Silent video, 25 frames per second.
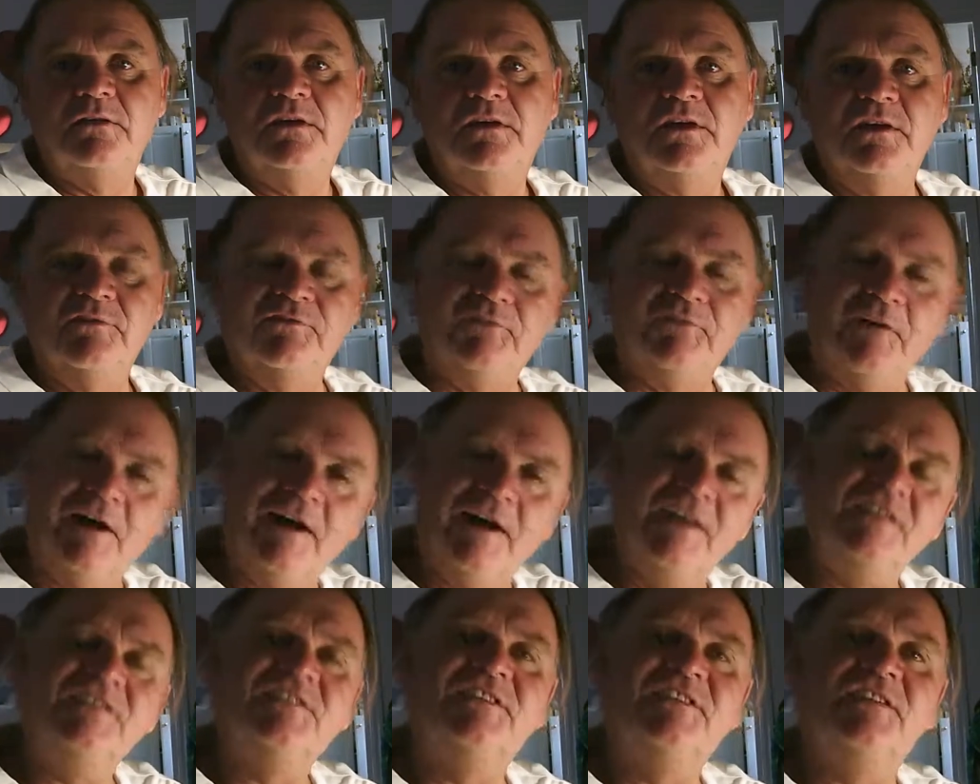If
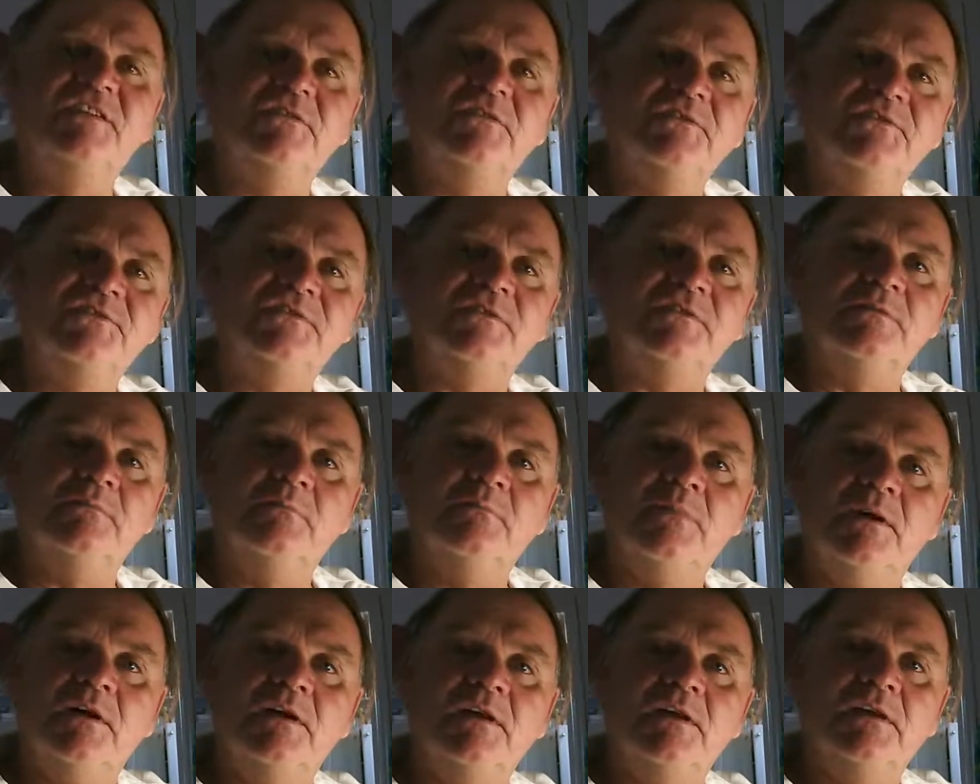I had killed
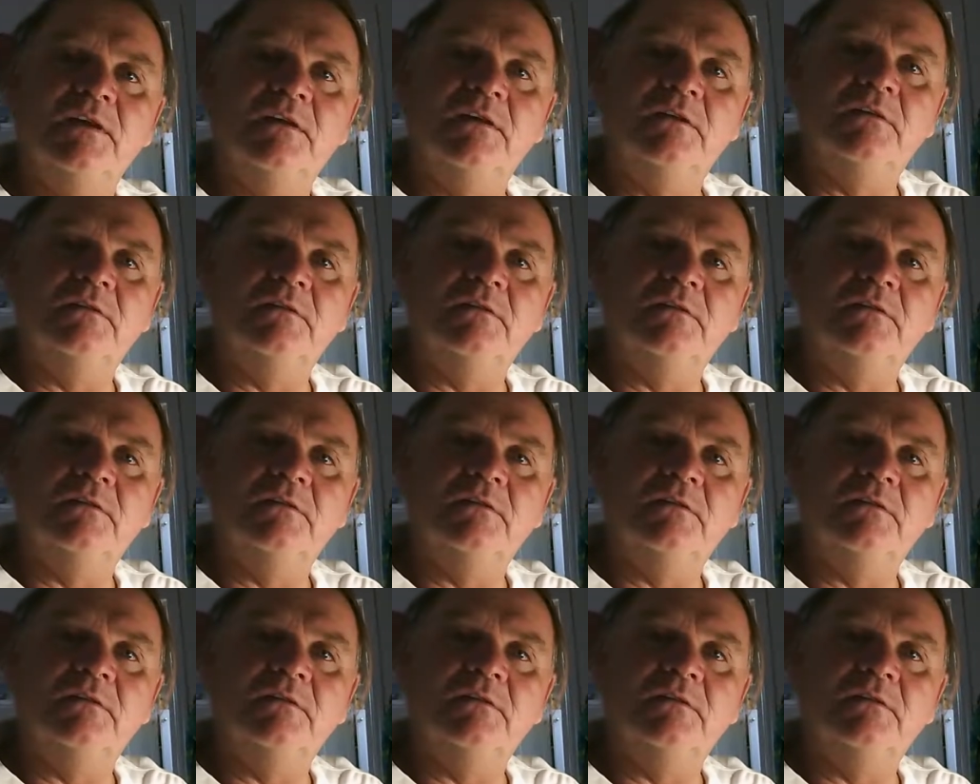somebody,